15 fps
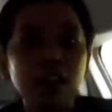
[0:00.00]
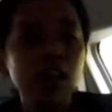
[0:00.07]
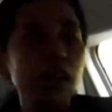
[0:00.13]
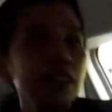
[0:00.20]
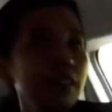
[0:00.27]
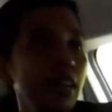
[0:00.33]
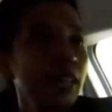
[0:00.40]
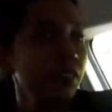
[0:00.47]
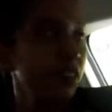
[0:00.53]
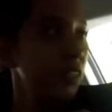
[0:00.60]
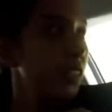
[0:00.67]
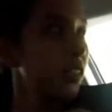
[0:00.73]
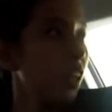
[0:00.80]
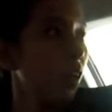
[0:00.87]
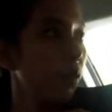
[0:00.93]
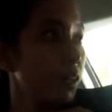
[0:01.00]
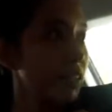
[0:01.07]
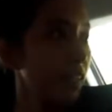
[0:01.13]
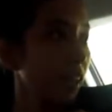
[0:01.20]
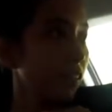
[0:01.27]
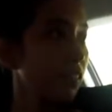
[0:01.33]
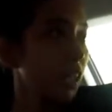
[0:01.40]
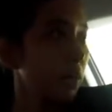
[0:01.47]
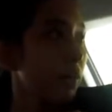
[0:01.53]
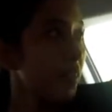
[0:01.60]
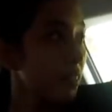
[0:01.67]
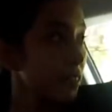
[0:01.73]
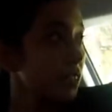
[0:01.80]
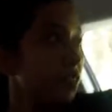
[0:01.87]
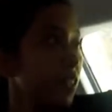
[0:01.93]
And that vehicle will send out the
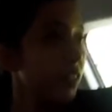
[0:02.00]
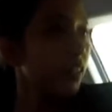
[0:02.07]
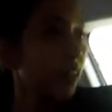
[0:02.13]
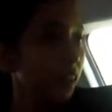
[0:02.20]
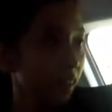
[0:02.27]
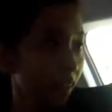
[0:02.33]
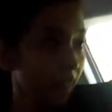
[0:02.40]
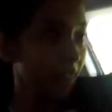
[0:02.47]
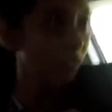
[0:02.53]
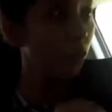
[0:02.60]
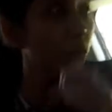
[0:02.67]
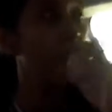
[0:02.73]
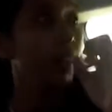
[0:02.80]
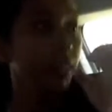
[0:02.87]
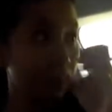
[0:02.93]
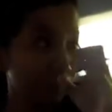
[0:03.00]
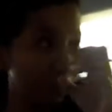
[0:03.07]
emergency vehicle alert when he